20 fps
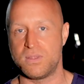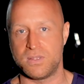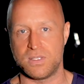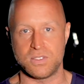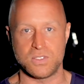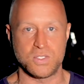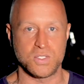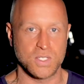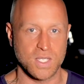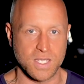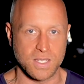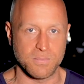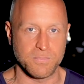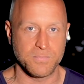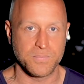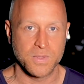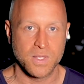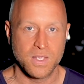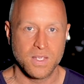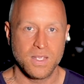in the
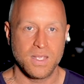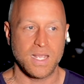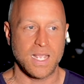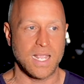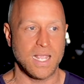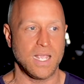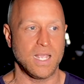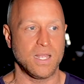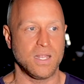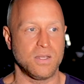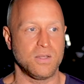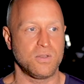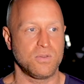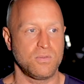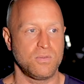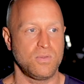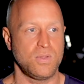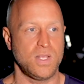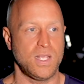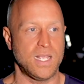gym, and
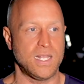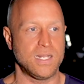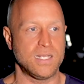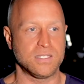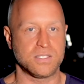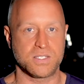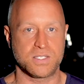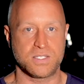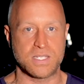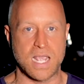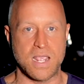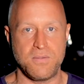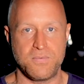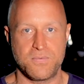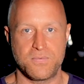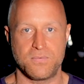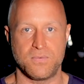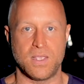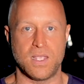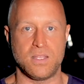it is
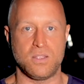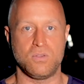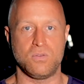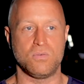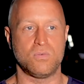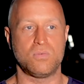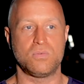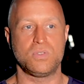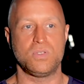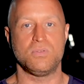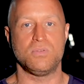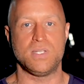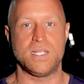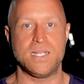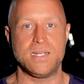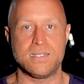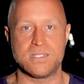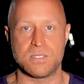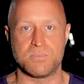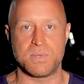safe, and all you
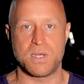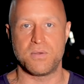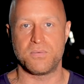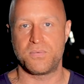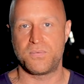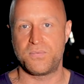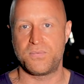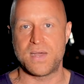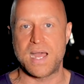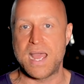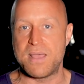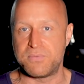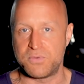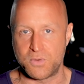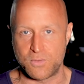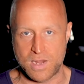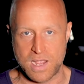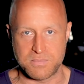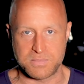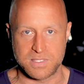need is about
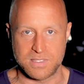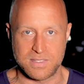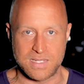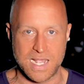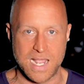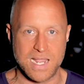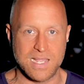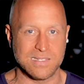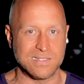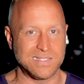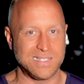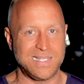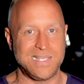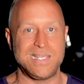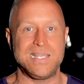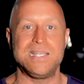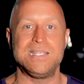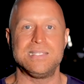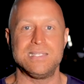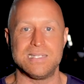5 grams a day. It's
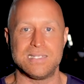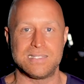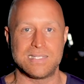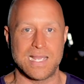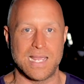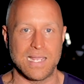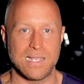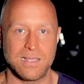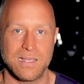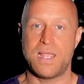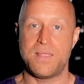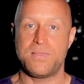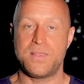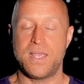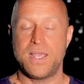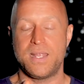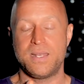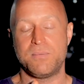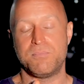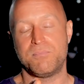easy to take. And
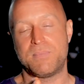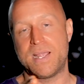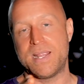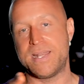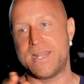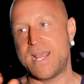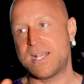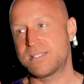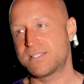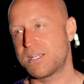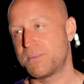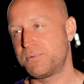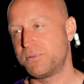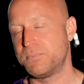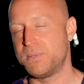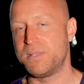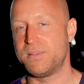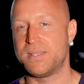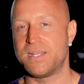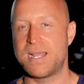then my next
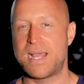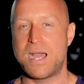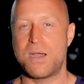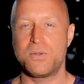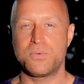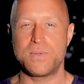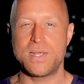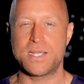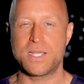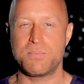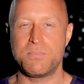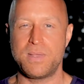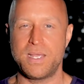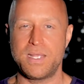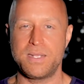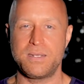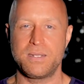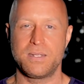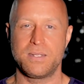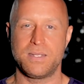supplement that I would
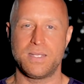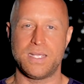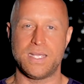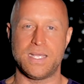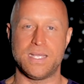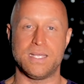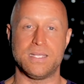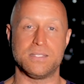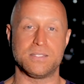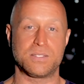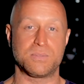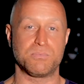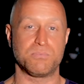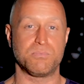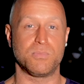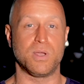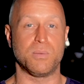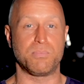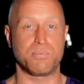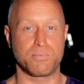recommend
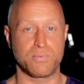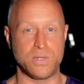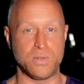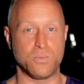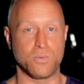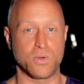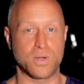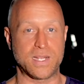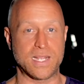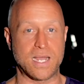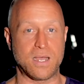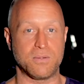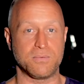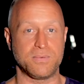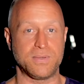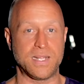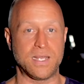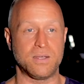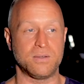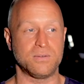is a
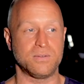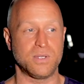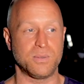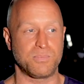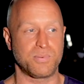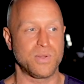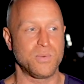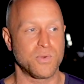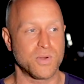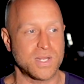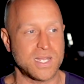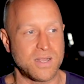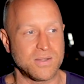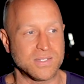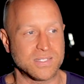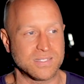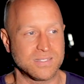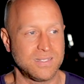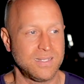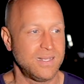pre-workout. Now, a
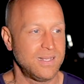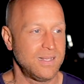pre-workout is